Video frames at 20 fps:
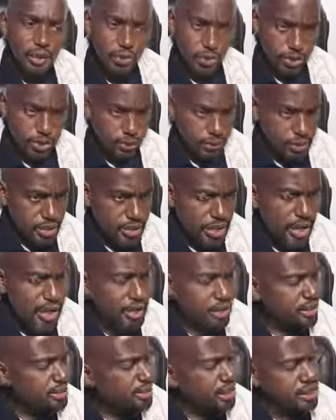With me
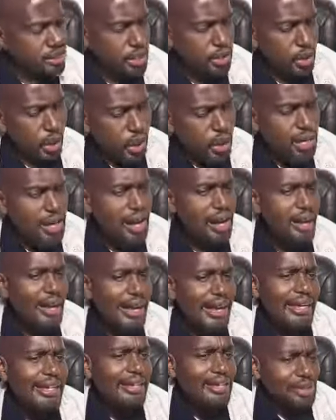are riches and
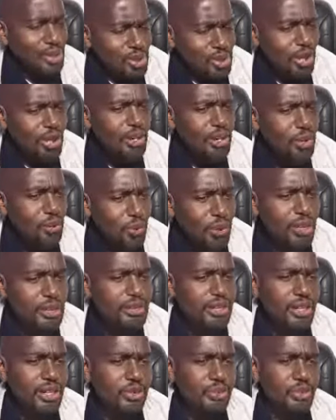honor, enduring
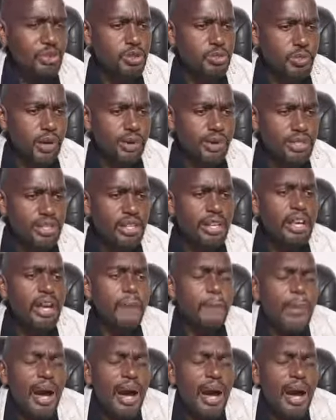wealth and prosperity.